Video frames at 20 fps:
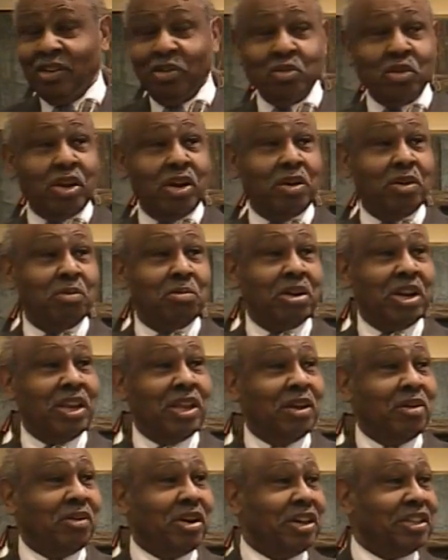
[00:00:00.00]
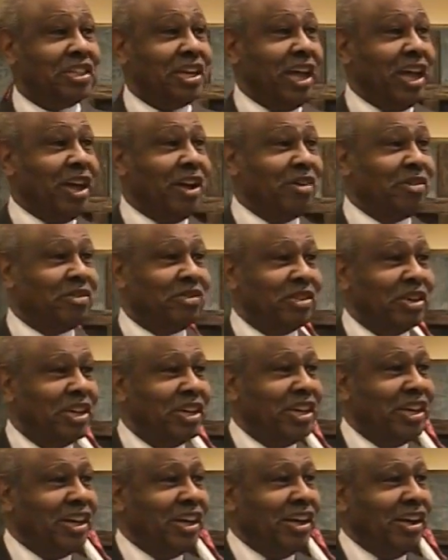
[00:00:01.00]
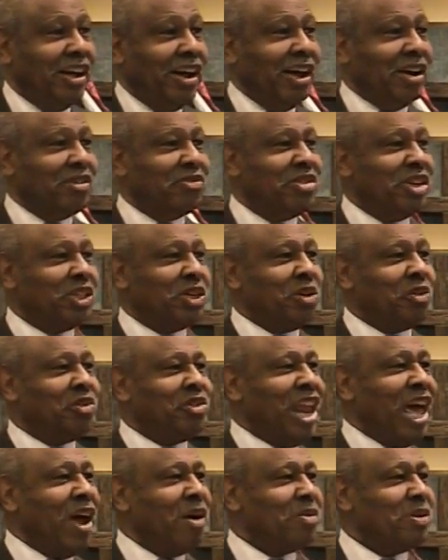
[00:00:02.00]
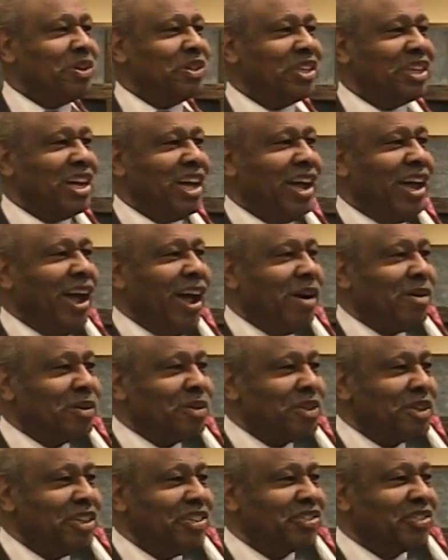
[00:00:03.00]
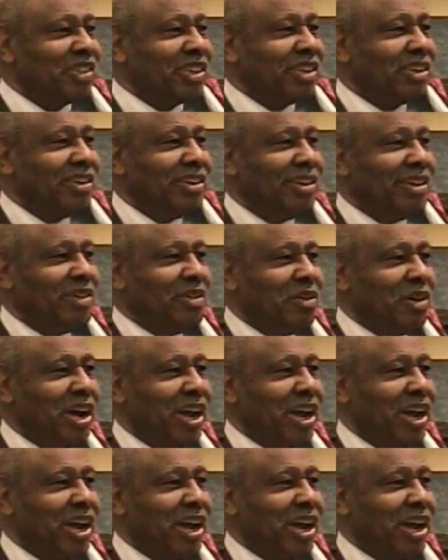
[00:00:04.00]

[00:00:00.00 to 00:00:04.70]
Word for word: We, many of us have artificial flowers in our house, mm -hmm.